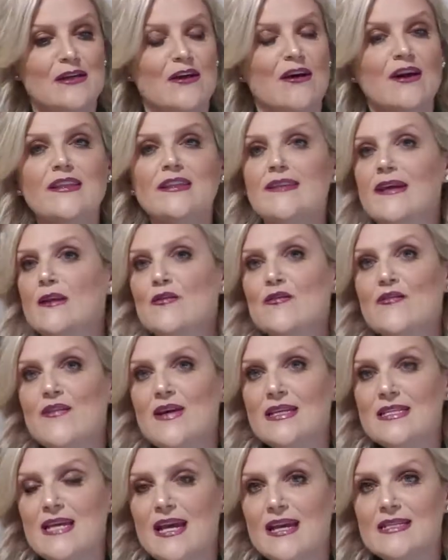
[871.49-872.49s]
I think they look
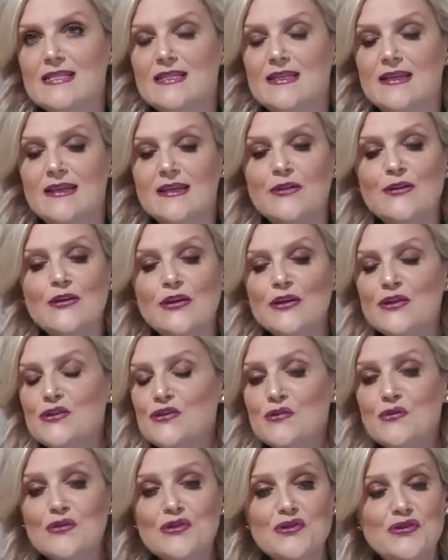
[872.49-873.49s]
fantastic, and you can
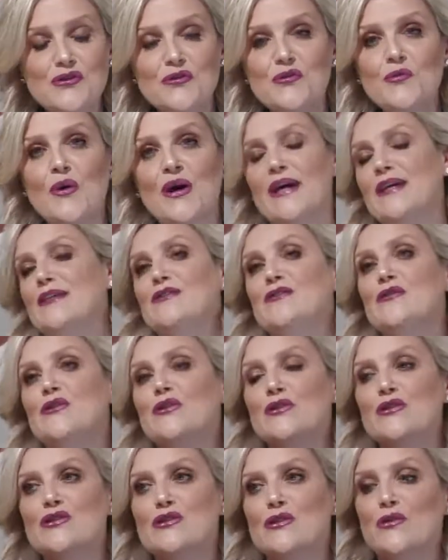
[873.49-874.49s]
do it two ways. You
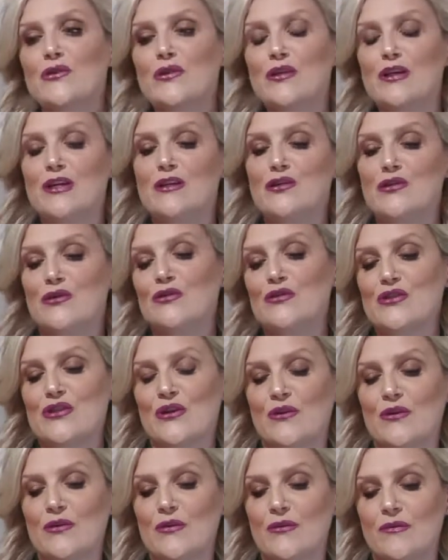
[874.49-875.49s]
could do the
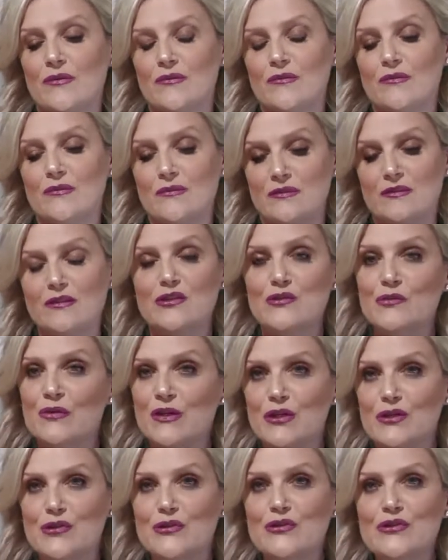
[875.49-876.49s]
two-tone, so doing
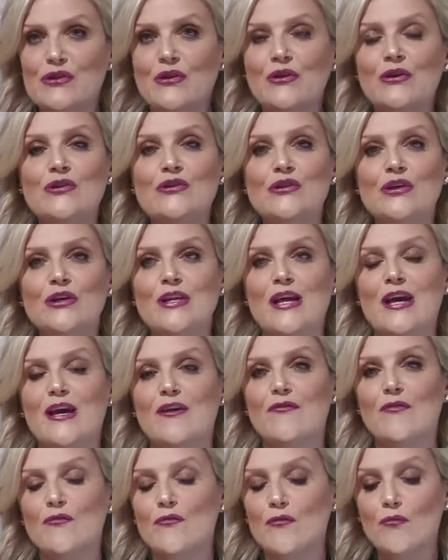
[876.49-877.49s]
it two-tone, you can
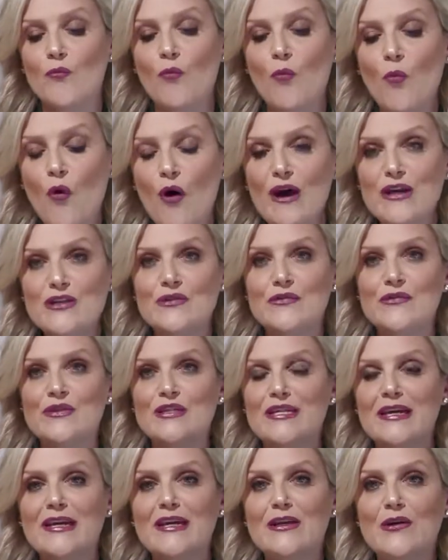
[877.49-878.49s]
have white on the
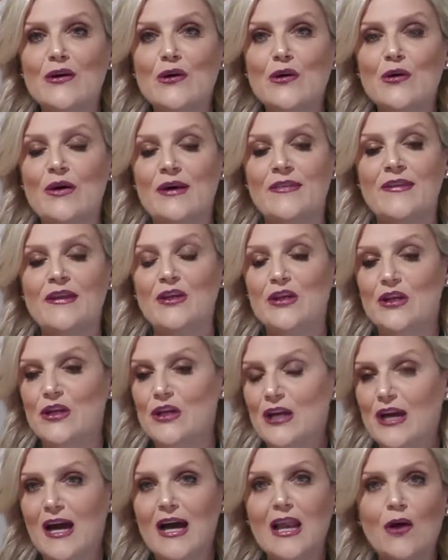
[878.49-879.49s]
dado and then you
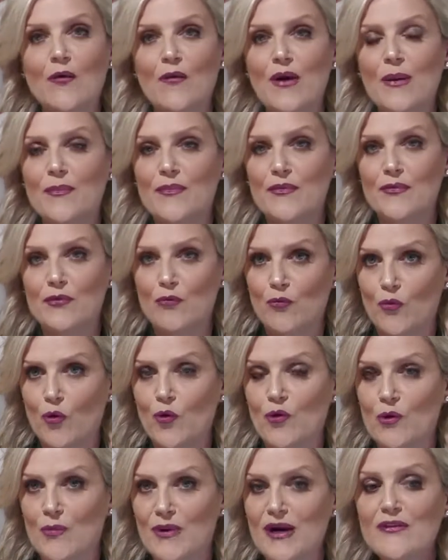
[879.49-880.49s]
can colour up the
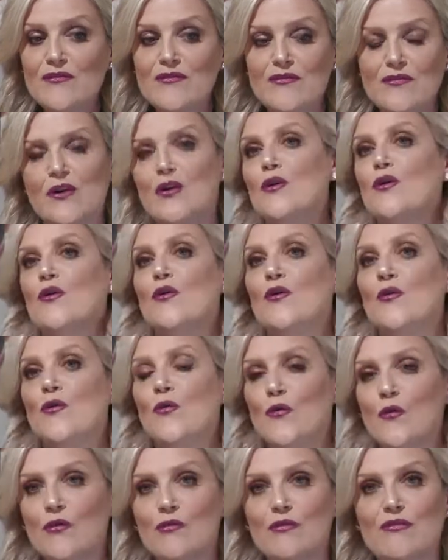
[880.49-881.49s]
wall above,
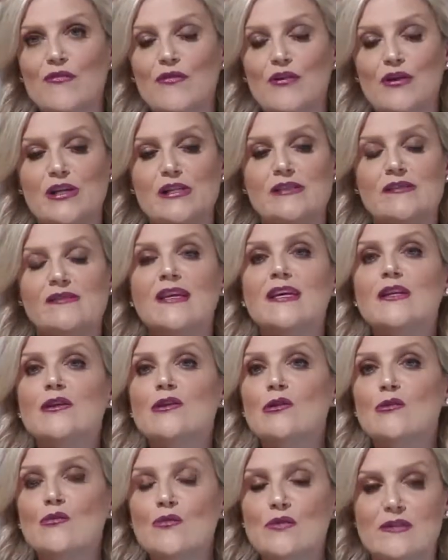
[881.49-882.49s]
or the reverse. It
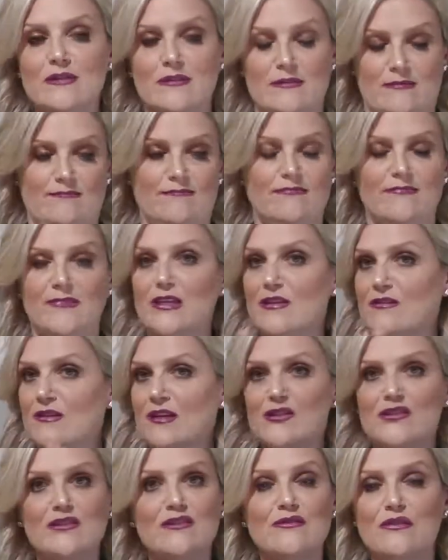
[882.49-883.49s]

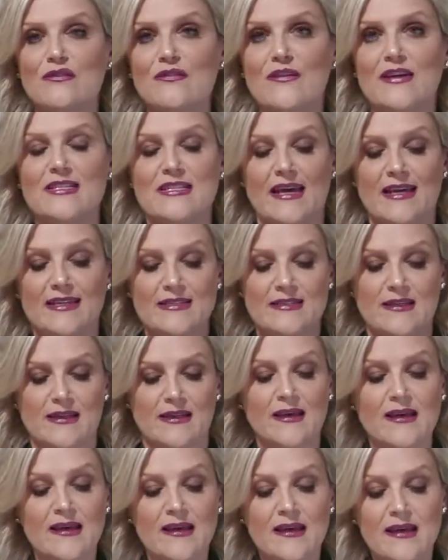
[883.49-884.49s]
just looks
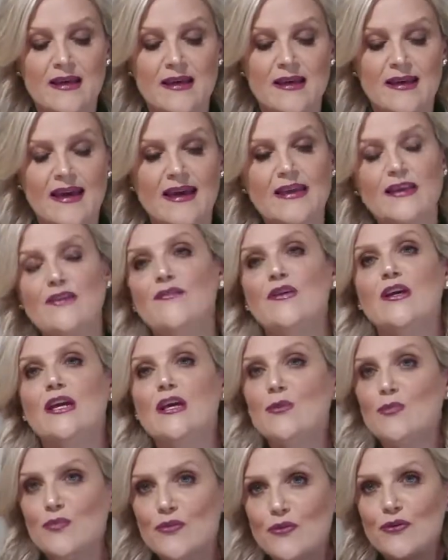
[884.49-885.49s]
fantastic. And if you
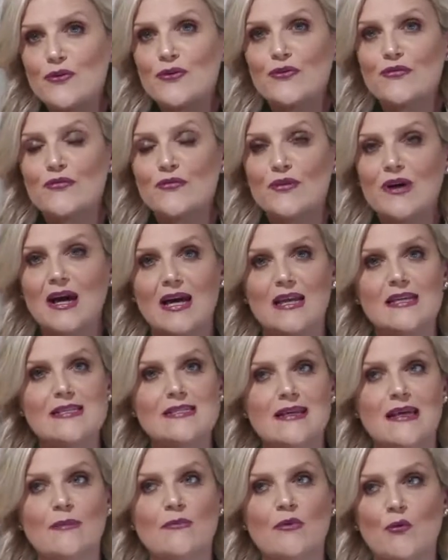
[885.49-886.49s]
get a beautiful colour
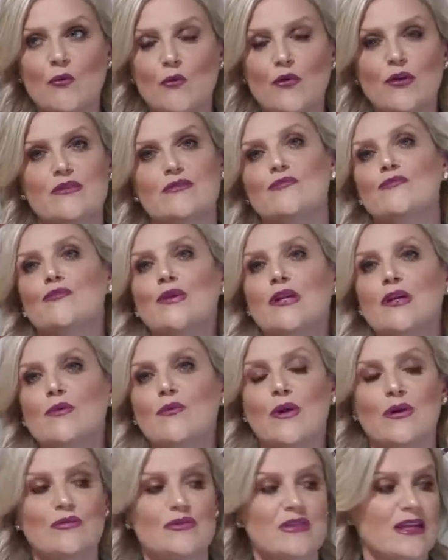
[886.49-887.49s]
scheme that works really
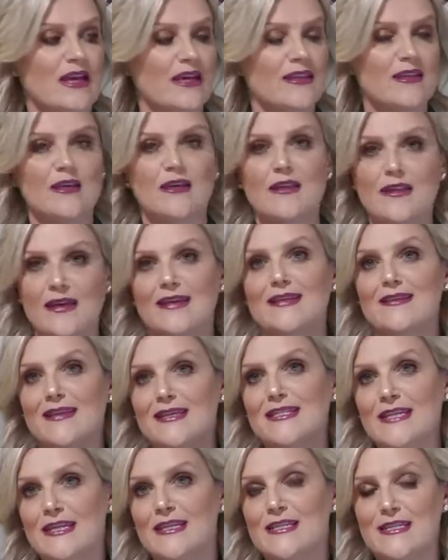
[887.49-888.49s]
well together, they
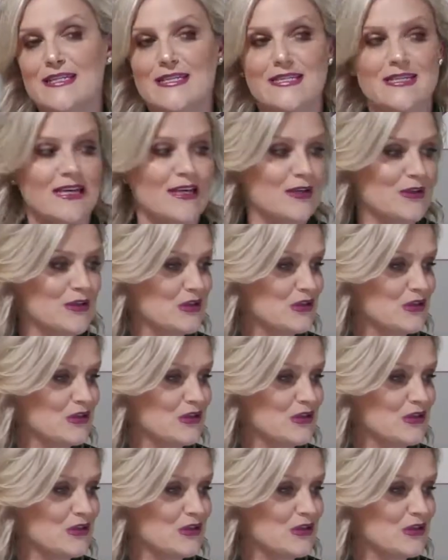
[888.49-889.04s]
tend to sing.